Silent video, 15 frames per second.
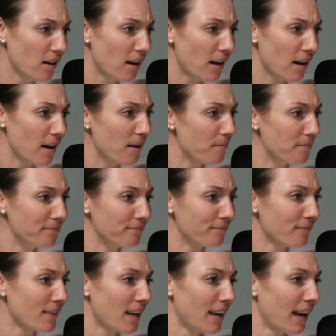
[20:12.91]

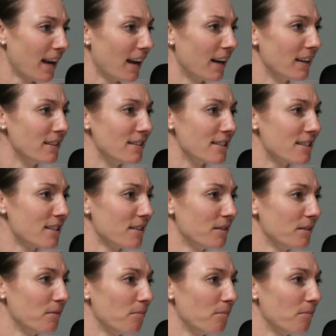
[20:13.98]
and